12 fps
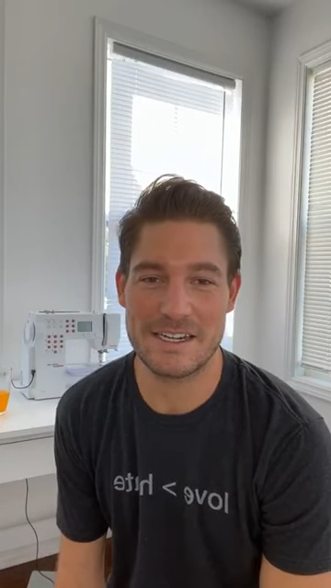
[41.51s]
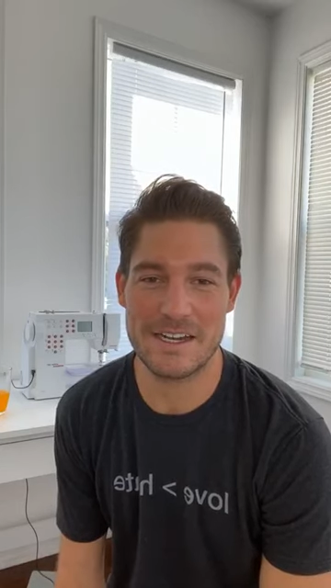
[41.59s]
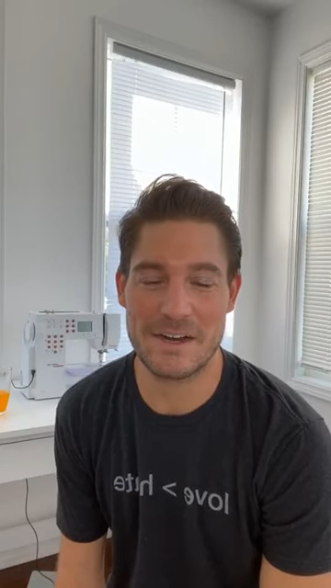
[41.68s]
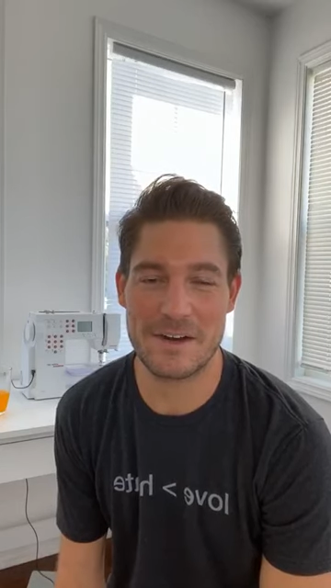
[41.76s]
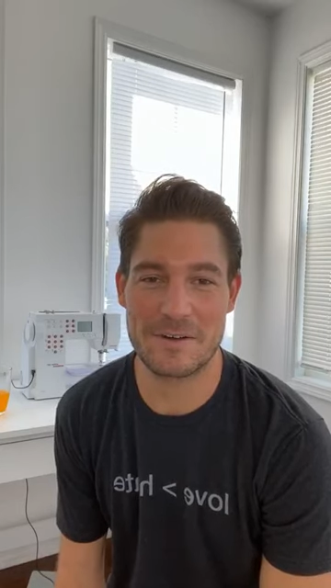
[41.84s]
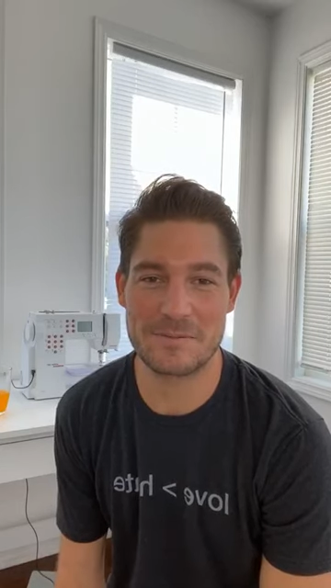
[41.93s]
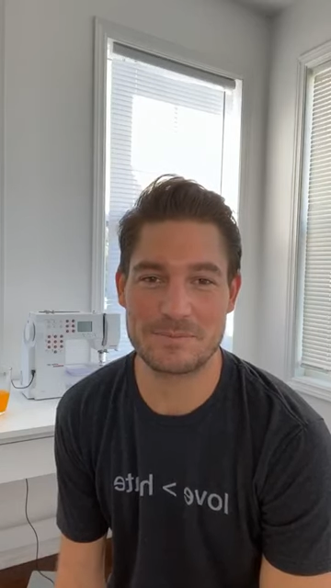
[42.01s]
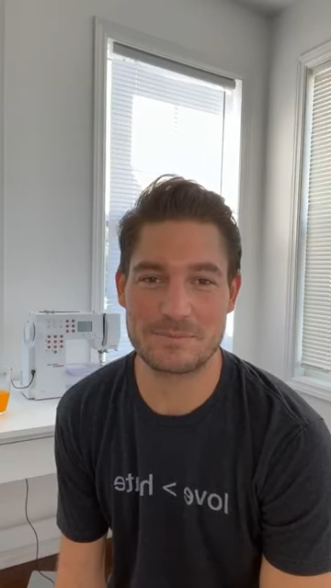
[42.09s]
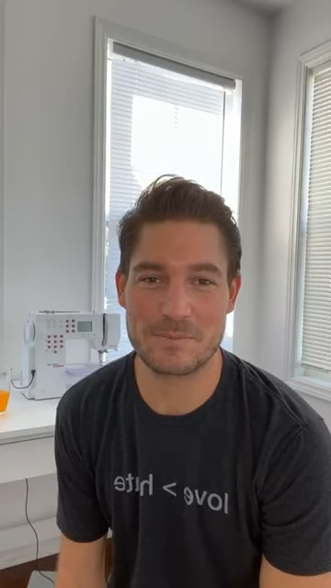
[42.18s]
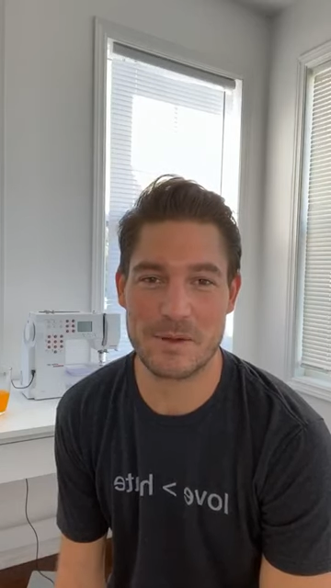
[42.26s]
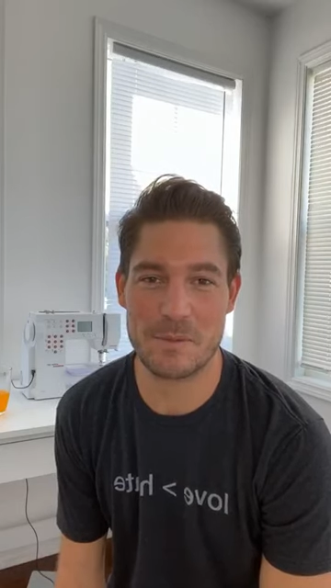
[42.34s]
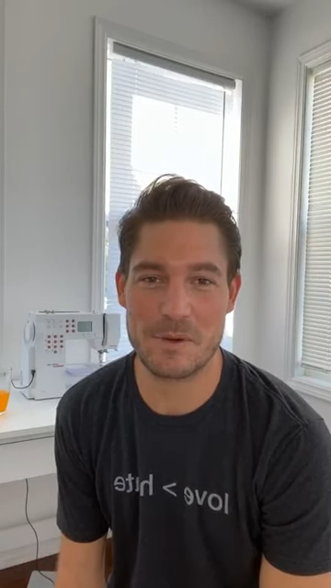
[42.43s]
Um,
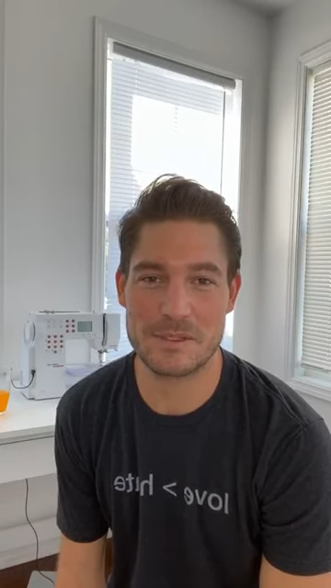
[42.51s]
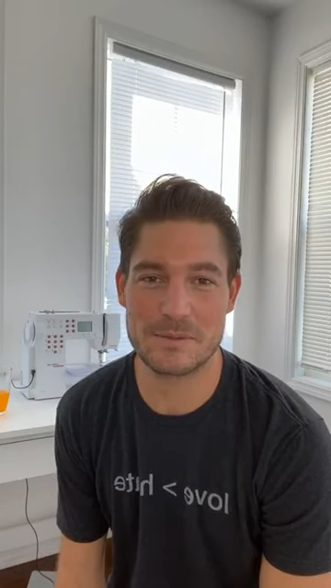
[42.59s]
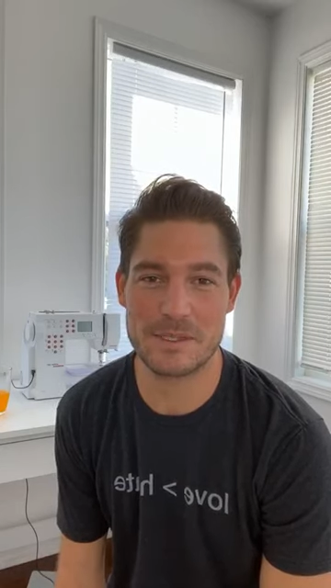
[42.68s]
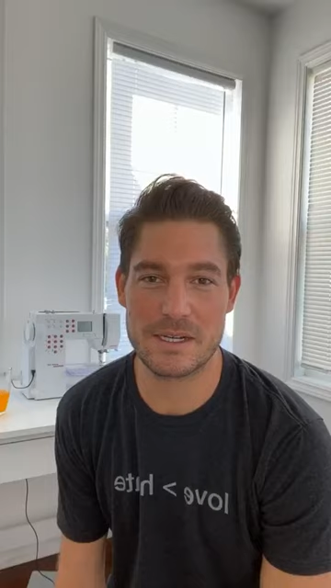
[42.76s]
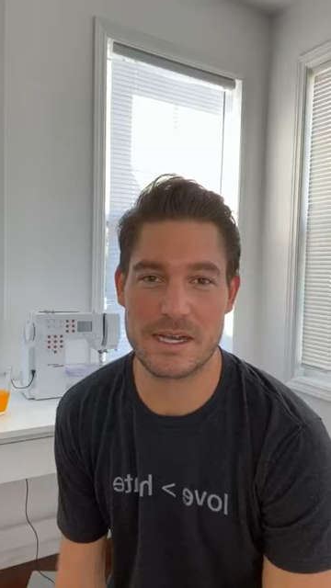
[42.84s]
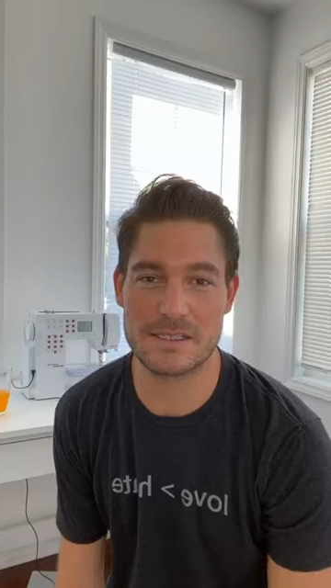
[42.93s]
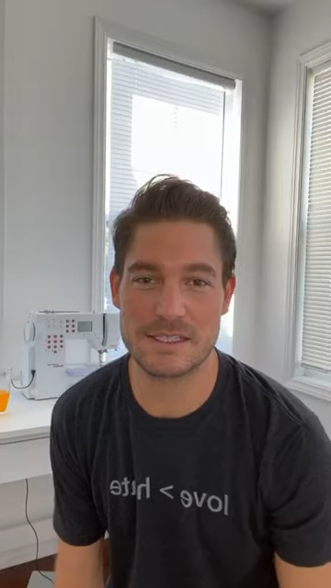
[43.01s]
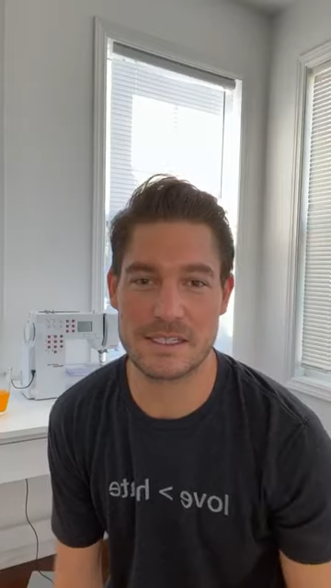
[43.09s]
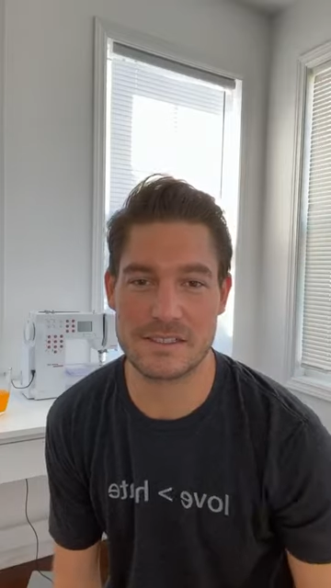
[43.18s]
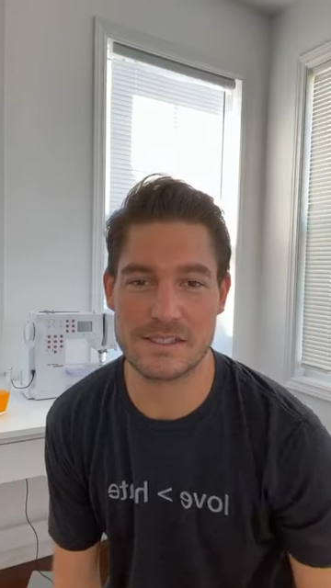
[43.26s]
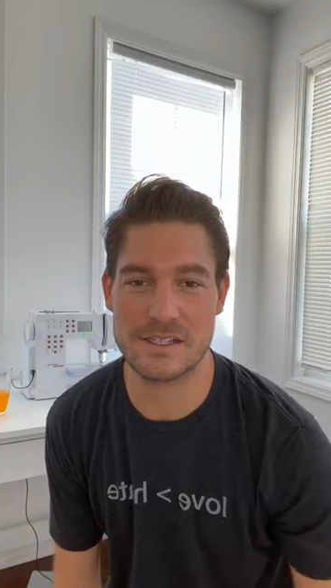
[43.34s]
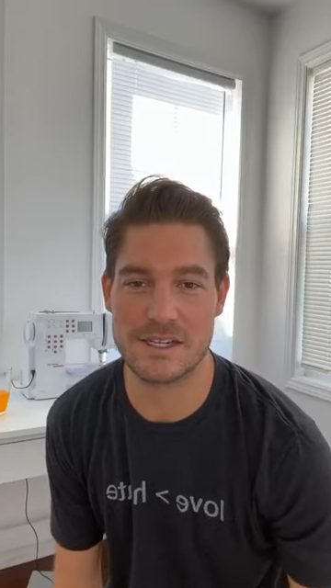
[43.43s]
but it's been nice. How's,